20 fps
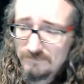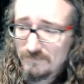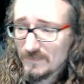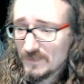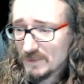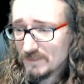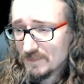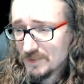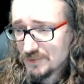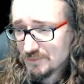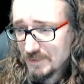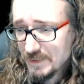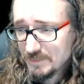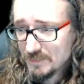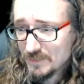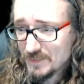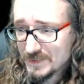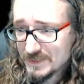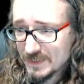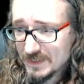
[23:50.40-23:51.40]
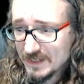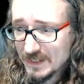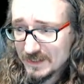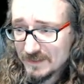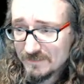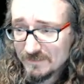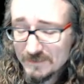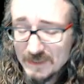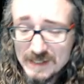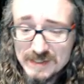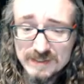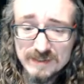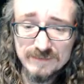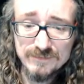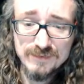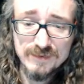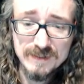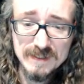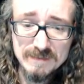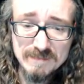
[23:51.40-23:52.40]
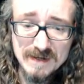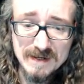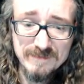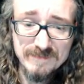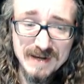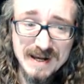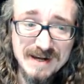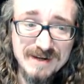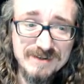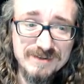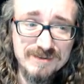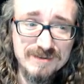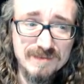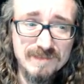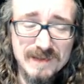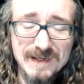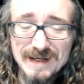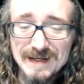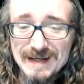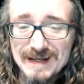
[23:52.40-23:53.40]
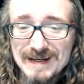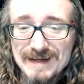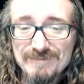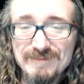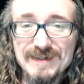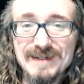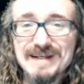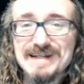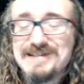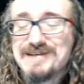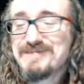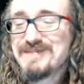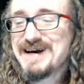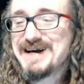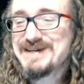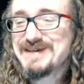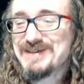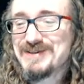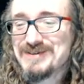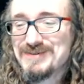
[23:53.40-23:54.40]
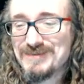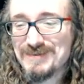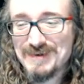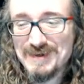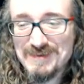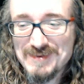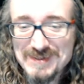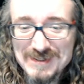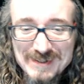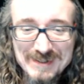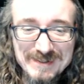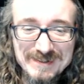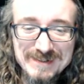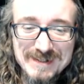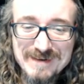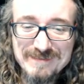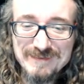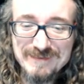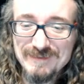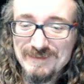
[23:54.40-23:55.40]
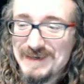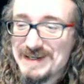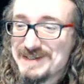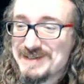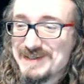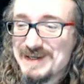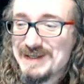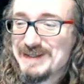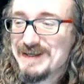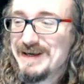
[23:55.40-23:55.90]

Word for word: Most people would say that does conform to my values. But let's imagine the story was a little different. Let's say the,